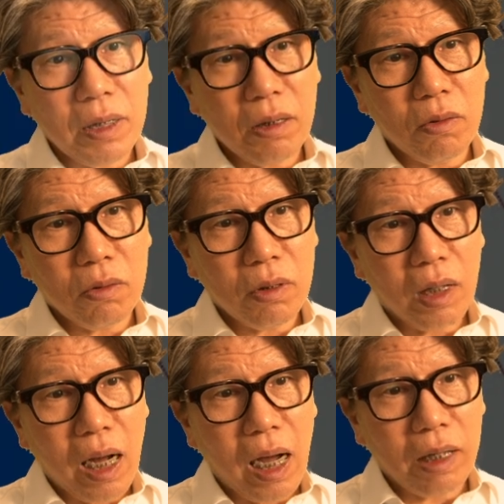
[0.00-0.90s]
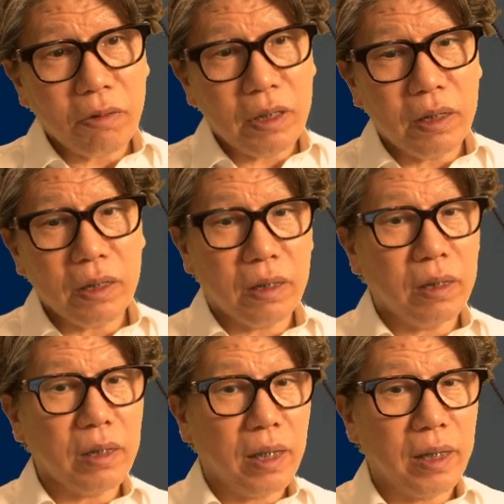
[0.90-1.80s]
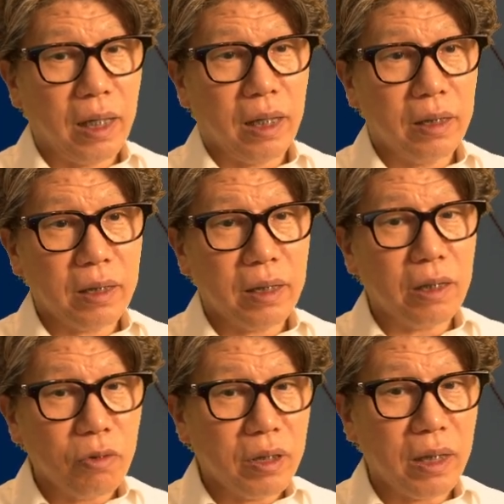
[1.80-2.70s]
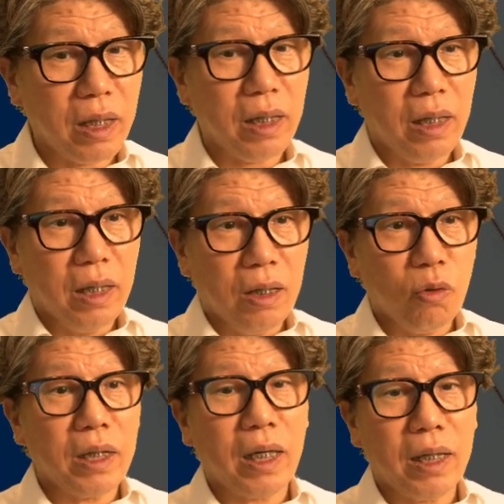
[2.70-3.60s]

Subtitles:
the position of the mandible, stabilizing in a specific position means,